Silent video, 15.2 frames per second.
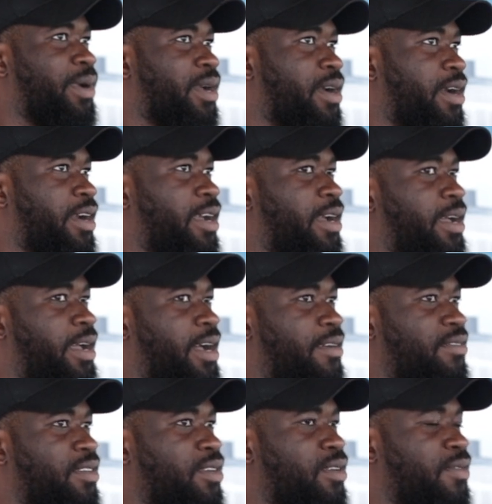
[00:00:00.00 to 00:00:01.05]
on my career, I
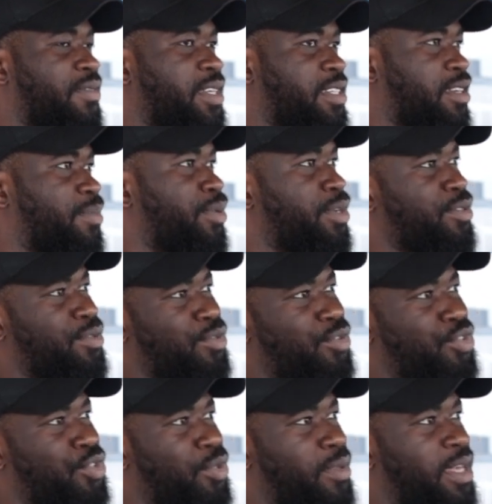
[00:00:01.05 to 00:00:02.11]
have enough data points to
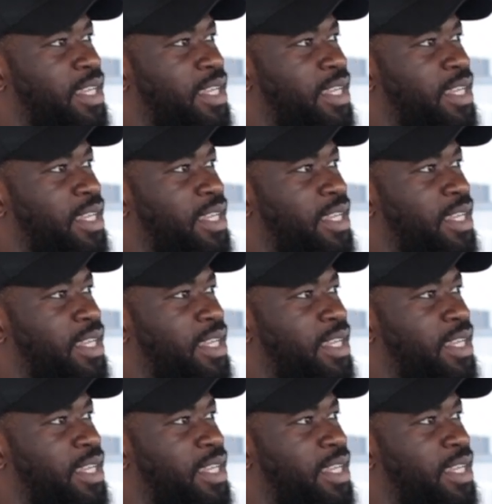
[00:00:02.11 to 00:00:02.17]
show